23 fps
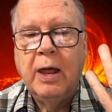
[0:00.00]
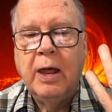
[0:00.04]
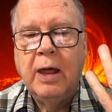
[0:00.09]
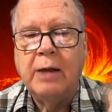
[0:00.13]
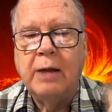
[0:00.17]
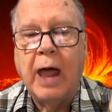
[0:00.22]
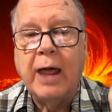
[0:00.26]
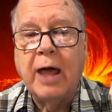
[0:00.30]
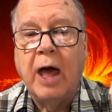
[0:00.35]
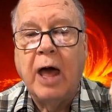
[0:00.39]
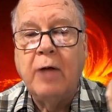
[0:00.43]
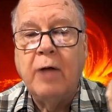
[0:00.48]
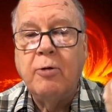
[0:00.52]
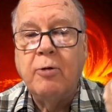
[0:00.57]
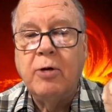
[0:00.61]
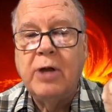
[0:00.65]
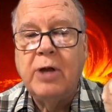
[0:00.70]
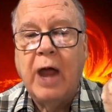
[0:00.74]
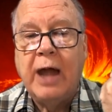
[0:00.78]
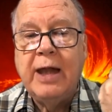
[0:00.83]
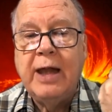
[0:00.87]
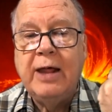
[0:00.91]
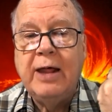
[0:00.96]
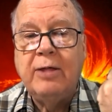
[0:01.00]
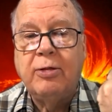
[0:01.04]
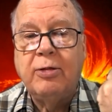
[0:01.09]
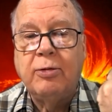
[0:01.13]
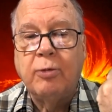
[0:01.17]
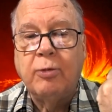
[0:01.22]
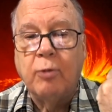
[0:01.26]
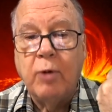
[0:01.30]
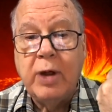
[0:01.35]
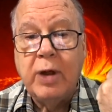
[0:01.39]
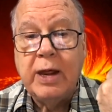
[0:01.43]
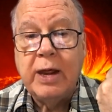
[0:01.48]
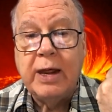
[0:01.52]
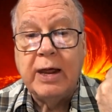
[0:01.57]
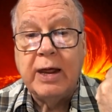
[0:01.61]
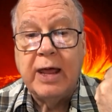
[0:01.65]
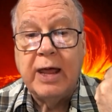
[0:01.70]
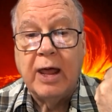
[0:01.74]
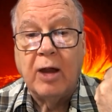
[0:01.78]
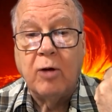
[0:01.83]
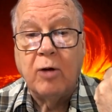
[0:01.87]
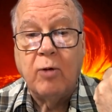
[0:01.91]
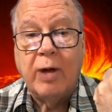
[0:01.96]
993
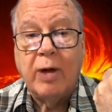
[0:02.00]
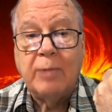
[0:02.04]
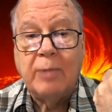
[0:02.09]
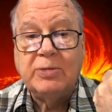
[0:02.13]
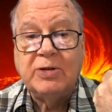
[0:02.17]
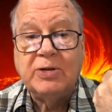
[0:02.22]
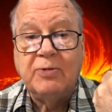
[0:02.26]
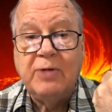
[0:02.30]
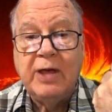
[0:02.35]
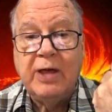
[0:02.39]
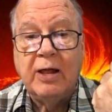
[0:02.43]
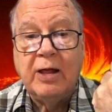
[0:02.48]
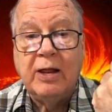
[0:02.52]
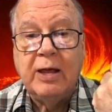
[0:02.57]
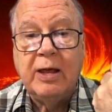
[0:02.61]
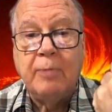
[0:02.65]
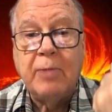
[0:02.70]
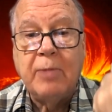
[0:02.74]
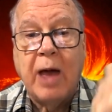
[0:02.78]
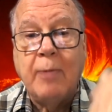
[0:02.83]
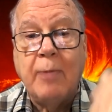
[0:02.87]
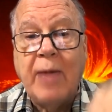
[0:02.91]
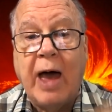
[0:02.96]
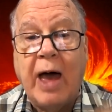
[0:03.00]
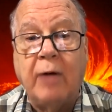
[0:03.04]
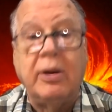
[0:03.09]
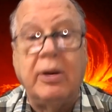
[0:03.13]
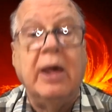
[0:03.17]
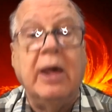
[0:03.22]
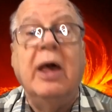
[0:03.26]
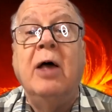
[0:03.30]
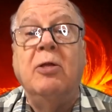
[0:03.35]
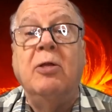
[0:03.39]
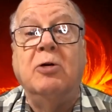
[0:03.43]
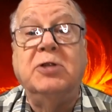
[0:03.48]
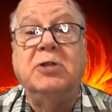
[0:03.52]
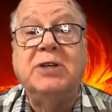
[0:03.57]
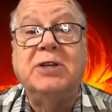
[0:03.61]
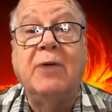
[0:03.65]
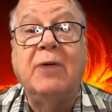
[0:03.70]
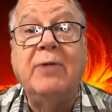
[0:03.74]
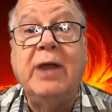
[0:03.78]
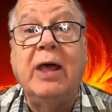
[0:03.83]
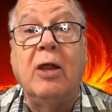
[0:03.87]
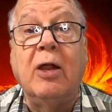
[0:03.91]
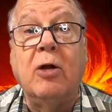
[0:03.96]
kilograms of helium come out. There's
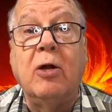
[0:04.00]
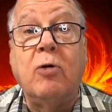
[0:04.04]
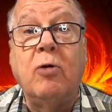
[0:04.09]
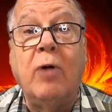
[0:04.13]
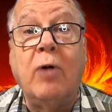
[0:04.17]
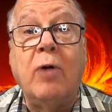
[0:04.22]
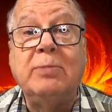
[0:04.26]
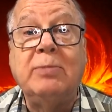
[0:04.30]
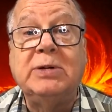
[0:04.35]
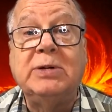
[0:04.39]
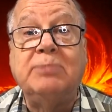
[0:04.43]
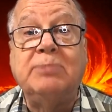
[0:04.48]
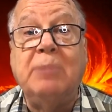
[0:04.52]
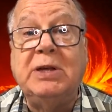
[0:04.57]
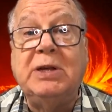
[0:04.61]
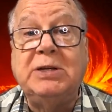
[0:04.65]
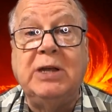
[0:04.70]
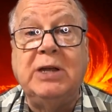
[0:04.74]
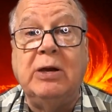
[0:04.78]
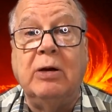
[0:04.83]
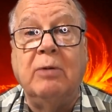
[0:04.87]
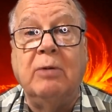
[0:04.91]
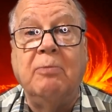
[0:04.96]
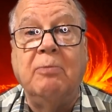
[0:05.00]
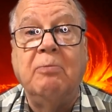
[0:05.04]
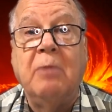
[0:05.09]
7 kilograms missing.